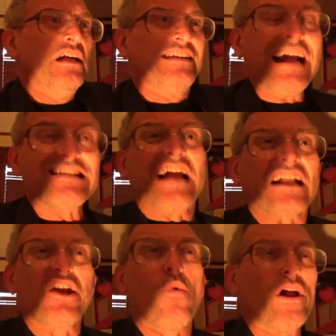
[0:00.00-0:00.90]
That's
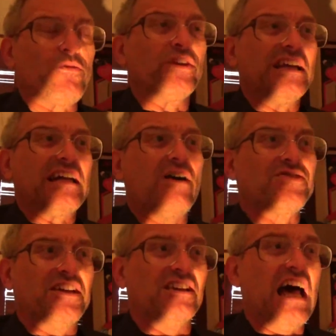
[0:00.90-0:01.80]
not the what really
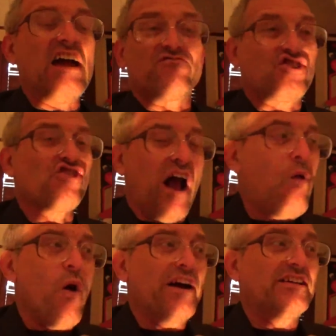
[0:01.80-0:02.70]
counts in life. Sure, I
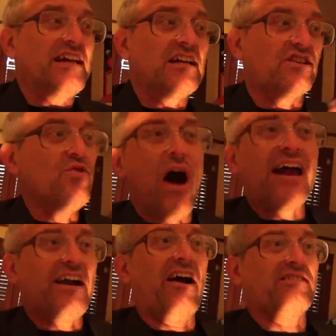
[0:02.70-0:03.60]
wanted a date too. I
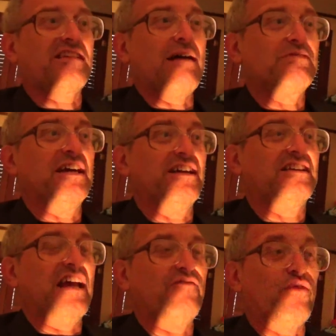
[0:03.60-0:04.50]
had a hard time getting a
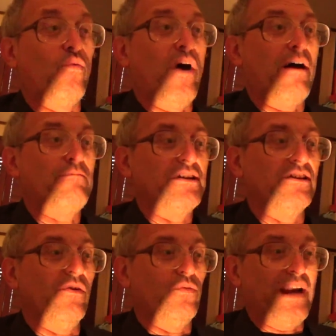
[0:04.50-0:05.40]
date for a while, but
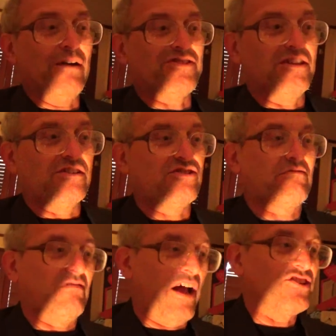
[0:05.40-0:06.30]
you know, when I was in
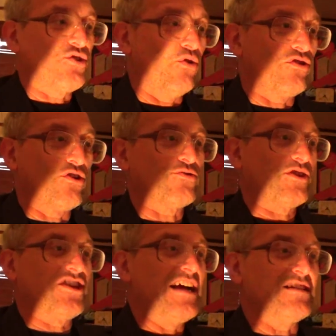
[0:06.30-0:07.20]
high school, girls were
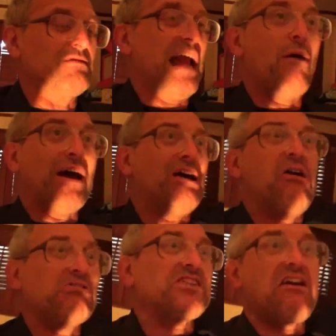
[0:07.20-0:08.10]
chasing me. I want to
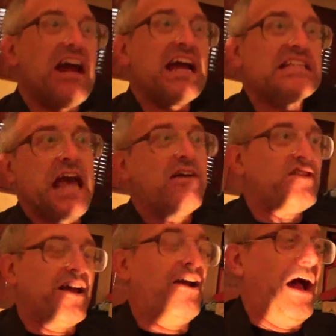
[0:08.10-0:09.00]
hold your hand,
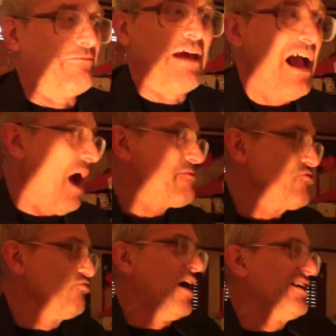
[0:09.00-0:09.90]
David. You know, I'd, be,
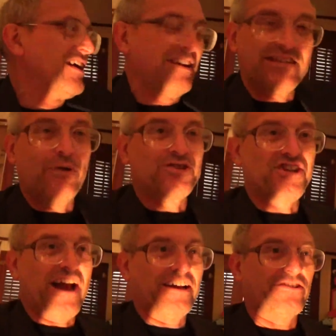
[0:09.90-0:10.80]
running because I was
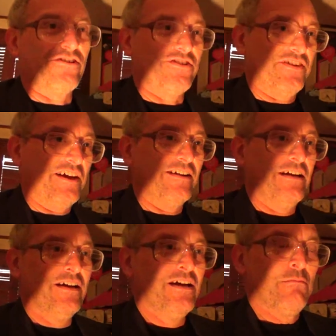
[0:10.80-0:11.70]
shy of girls then.
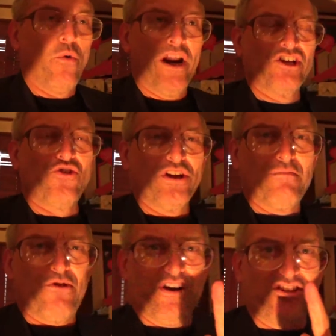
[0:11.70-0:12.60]
But when I joined the
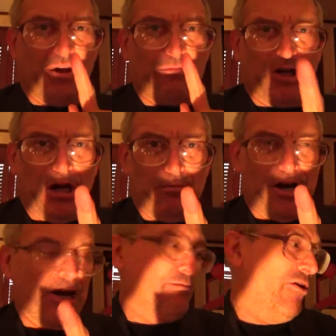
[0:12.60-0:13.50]
Marines, I became an
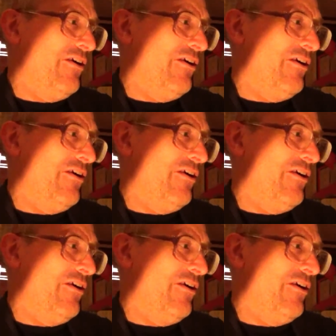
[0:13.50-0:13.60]
animal.